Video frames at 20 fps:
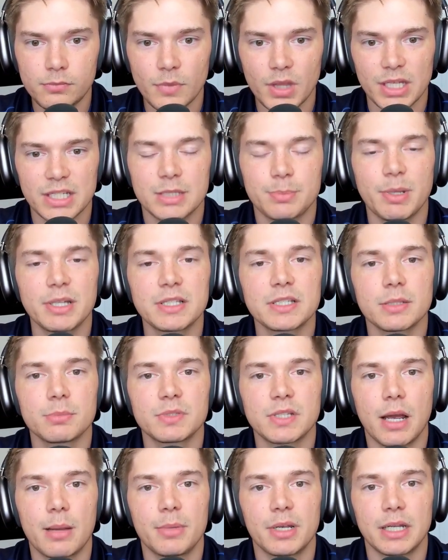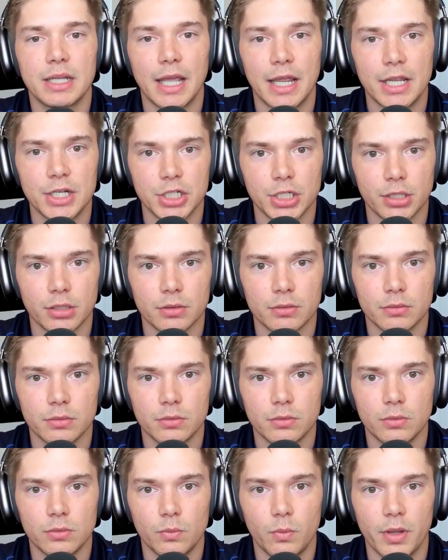spend some time engaging
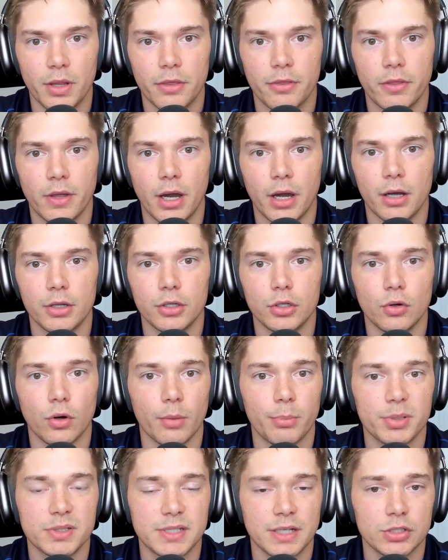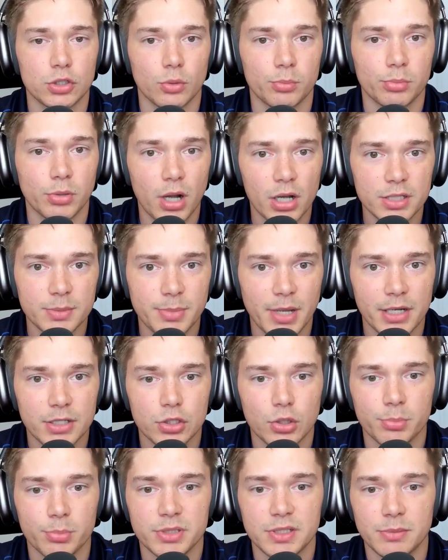with your potential prospects,
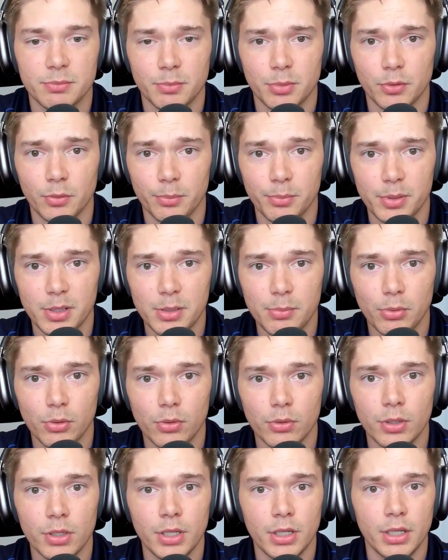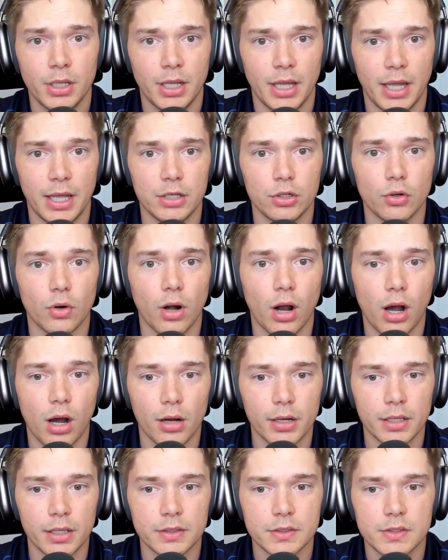your potential people, and your
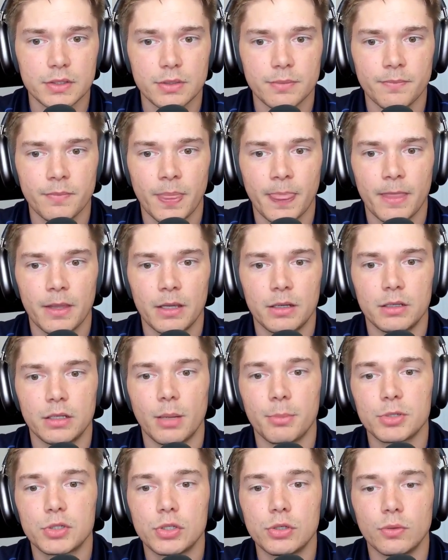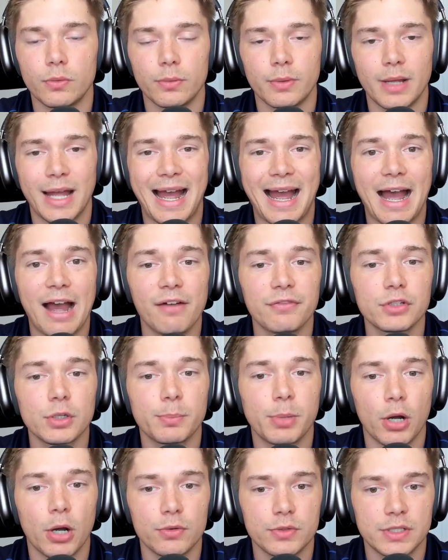audience. Number 2, after
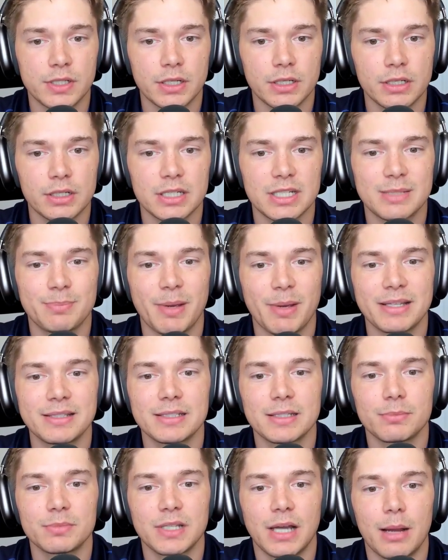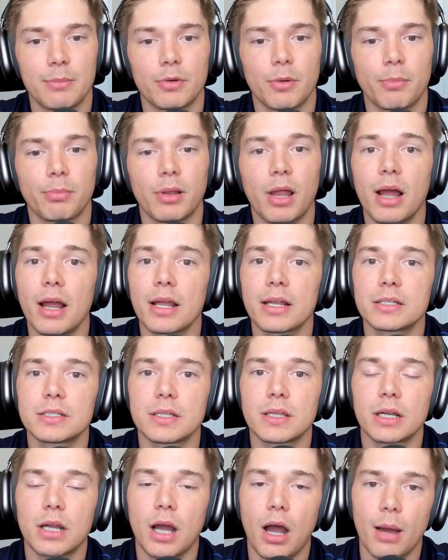posting, spend some time replying to
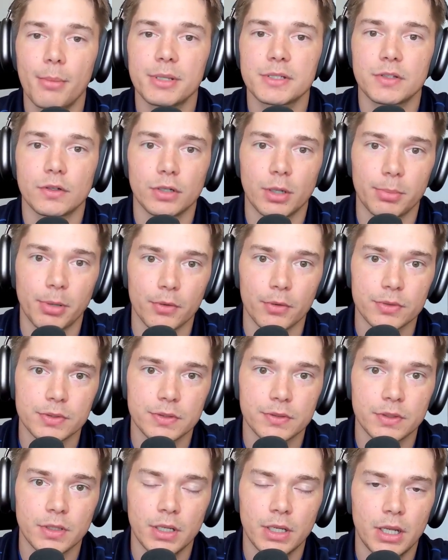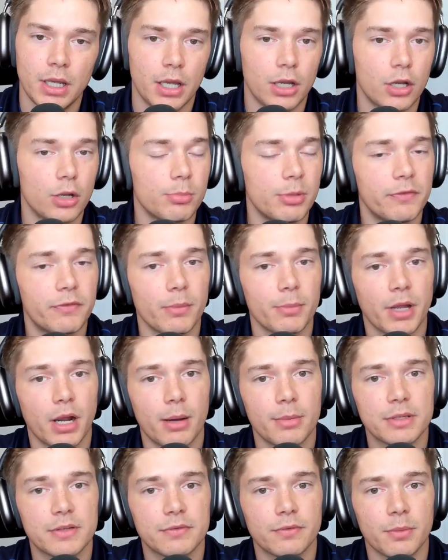the comments on your post. It could be from the
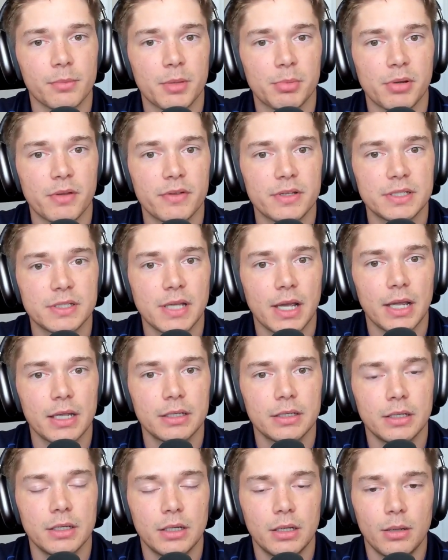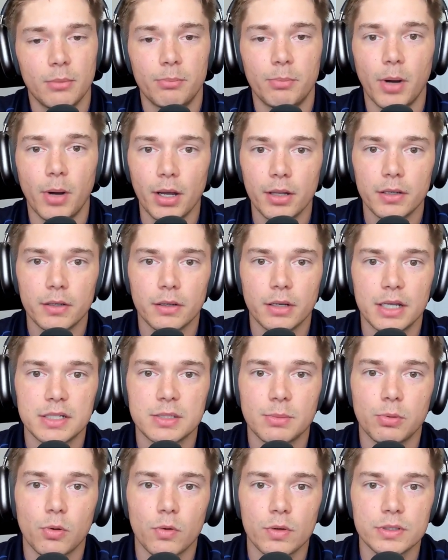comments from the previous day, but it's
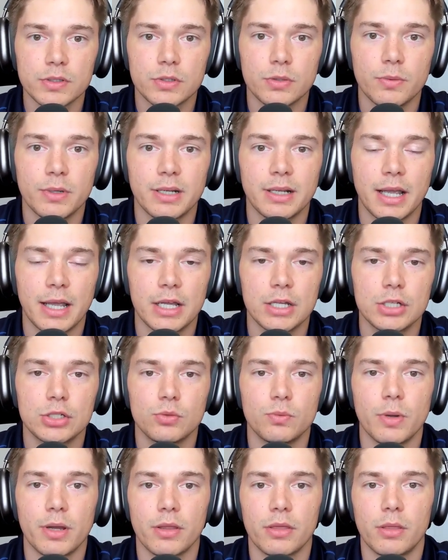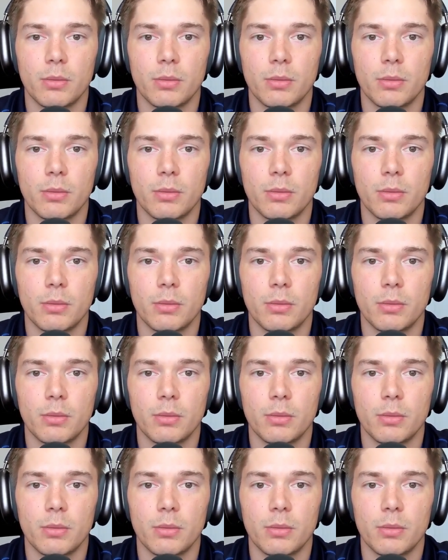important to engage with the